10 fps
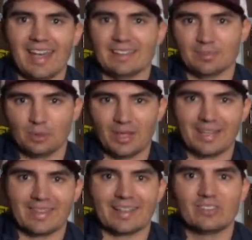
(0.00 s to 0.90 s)
and then
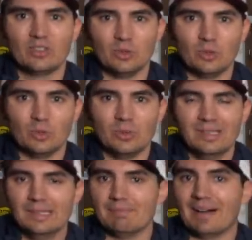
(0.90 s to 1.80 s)
apply that to
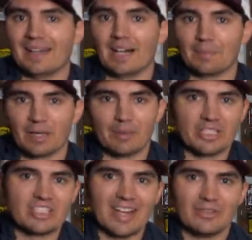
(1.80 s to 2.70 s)
my
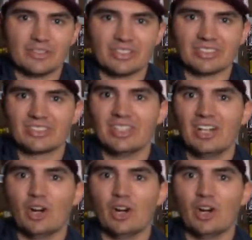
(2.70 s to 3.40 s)
upcoming challenges.